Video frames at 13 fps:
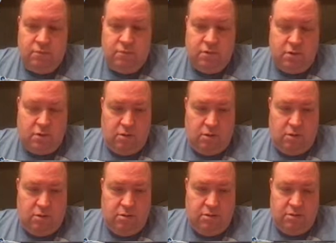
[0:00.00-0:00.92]

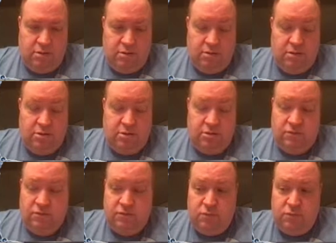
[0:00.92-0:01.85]
cards, a section
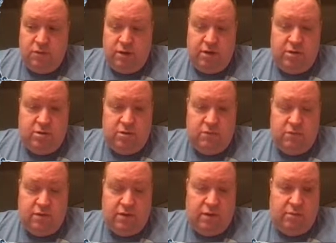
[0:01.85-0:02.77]
for each of
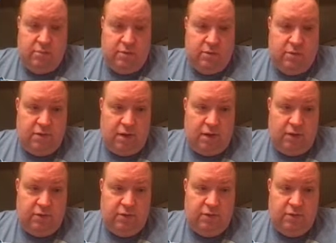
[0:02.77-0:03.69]
the elements:
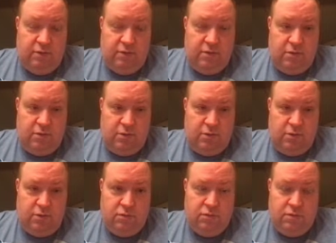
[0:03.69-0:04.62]
ice,
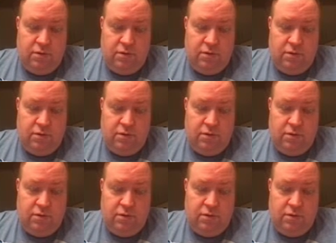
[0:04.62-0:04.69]
earth,